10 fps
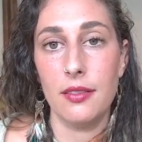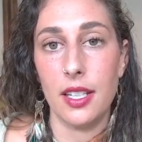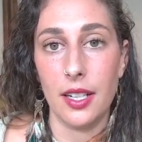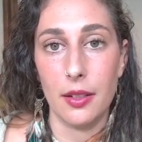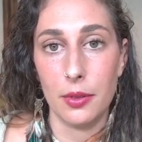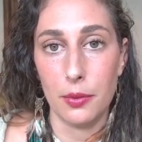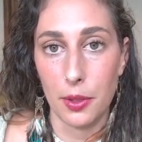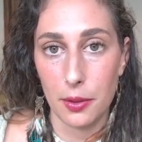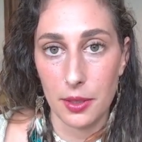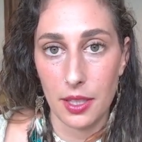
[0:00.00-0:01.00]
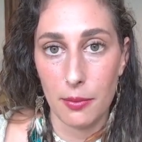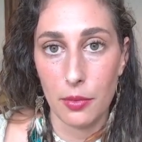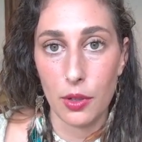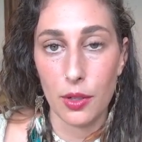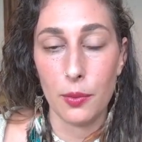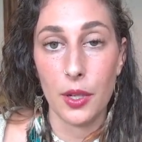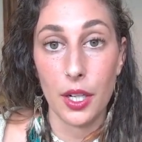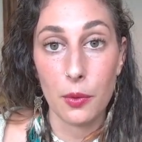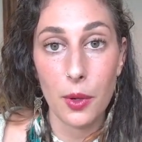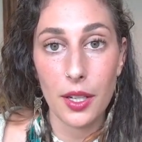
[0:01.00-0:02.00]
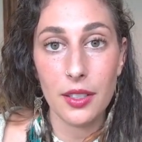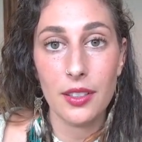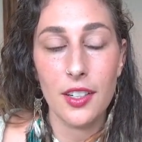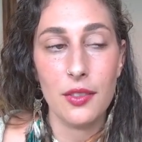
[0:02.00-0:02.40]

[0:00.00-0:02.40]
then I would work with them more one-on-one.